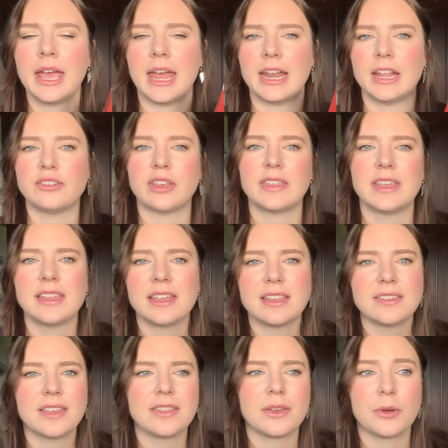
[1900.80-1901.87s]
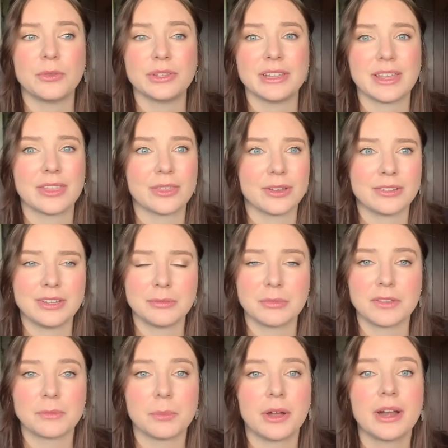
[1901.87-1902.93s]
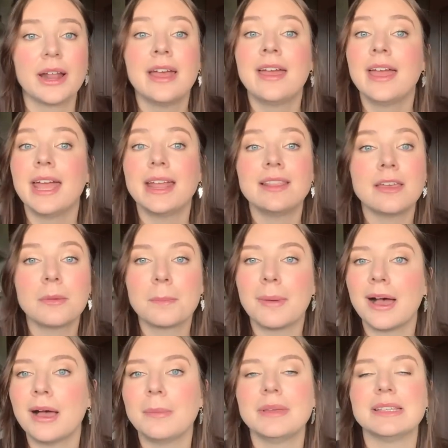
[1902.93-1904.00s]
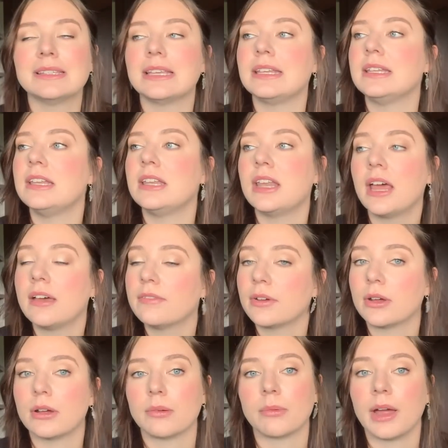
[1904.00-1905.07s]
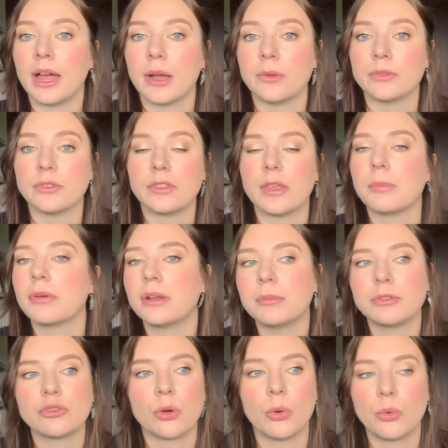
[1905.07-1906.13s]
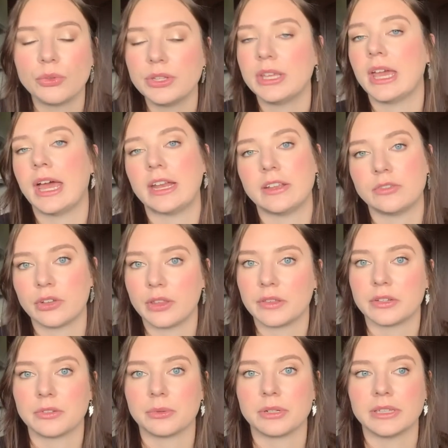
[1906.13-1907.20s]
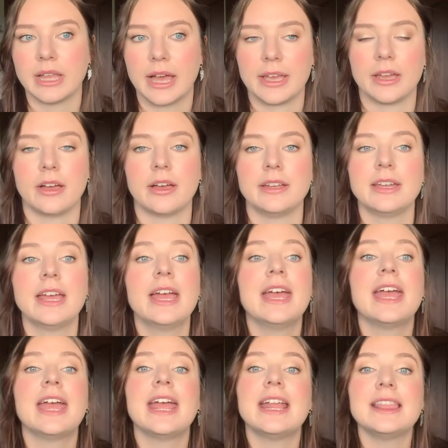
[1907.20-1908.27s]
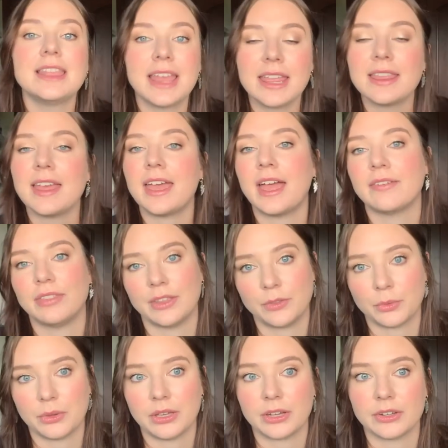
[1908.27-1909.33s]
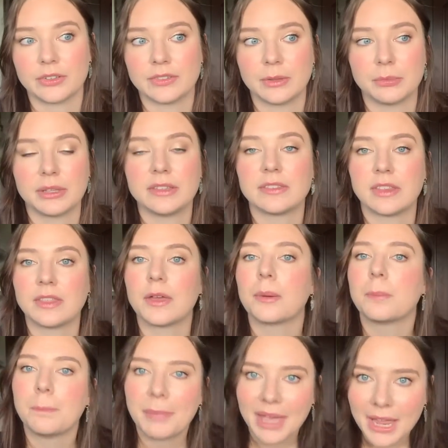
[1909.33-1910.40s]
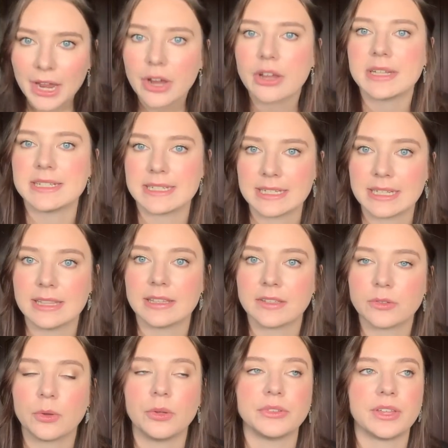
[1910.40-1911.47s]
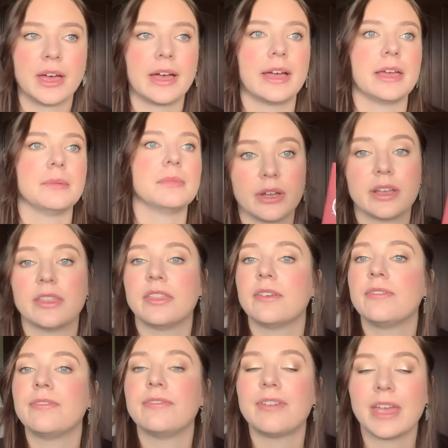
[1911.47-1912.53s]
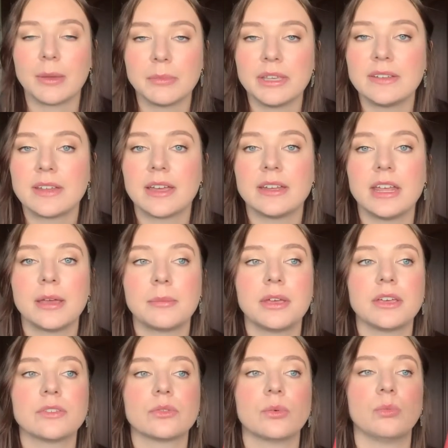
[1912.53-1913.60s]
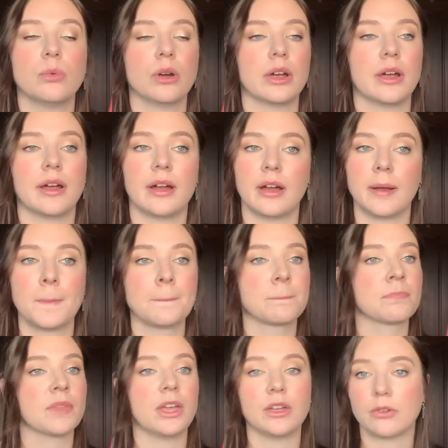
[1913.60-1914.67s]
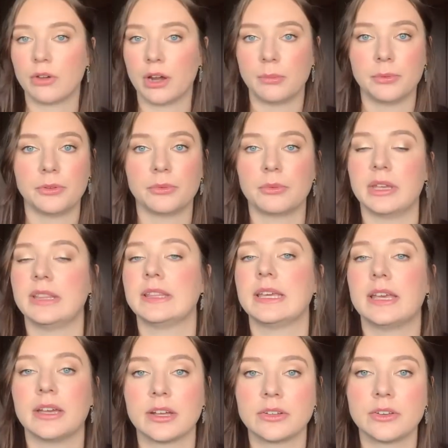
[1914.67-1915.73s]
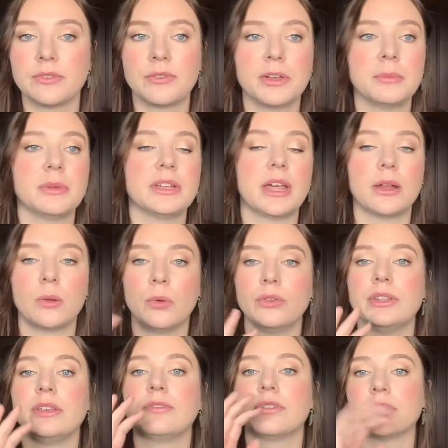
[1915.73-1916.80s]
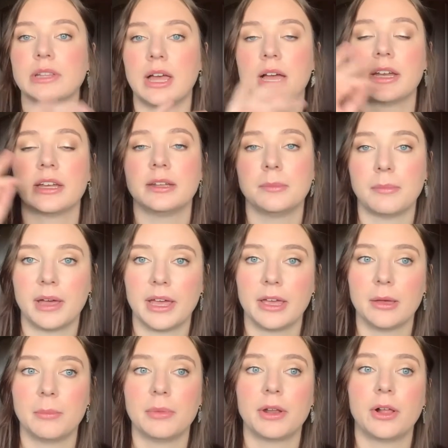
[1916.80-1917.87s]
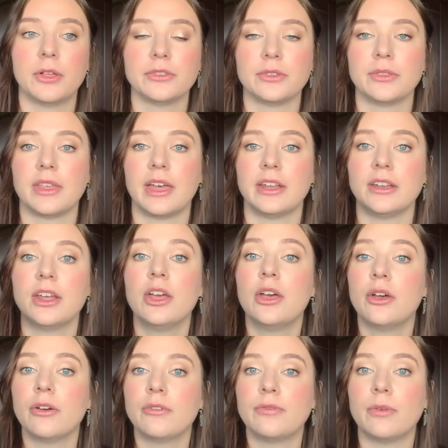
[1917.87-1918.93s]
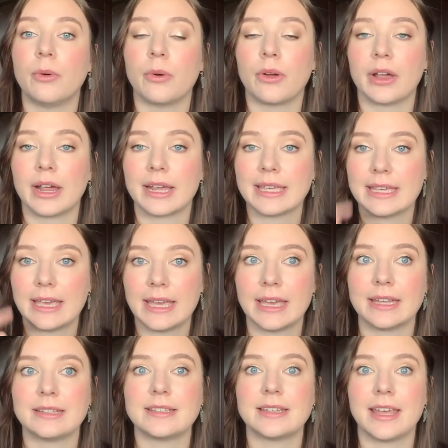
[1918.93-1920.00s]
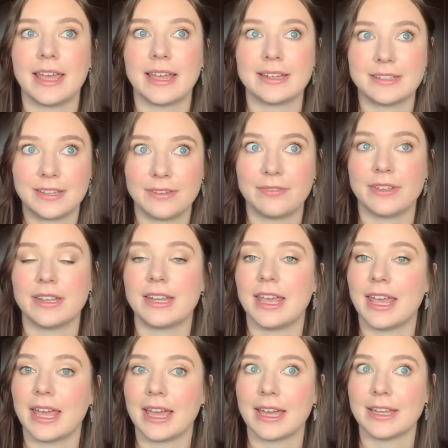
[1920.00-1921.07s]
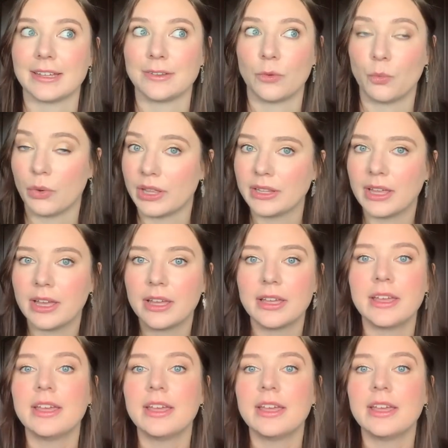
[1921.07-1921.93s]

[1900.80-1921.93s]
age. I think it said they're only like 13 months apart, and their mom is like never around, so they pretty much only had each other to rely on. And then they have these three younger siblings that they're parenting this whole time. The family dynamics were incredible to read. The character development, not only for Lochan and Maya, but also then for Kit and Tiffin and Willa,